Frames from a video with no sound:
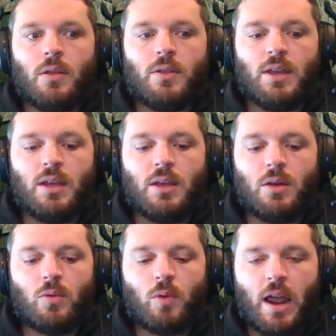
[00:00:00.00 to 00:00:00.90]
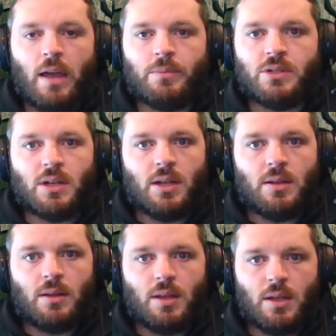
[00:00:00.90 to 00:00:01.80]
the Rams
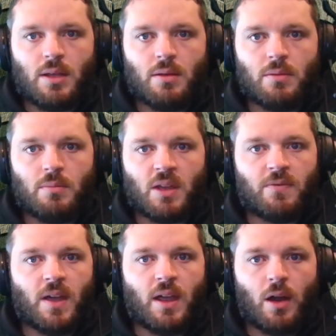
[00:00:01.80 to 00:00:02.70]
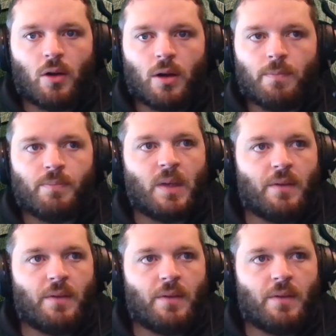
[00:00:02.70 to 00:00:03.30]
in the McVay era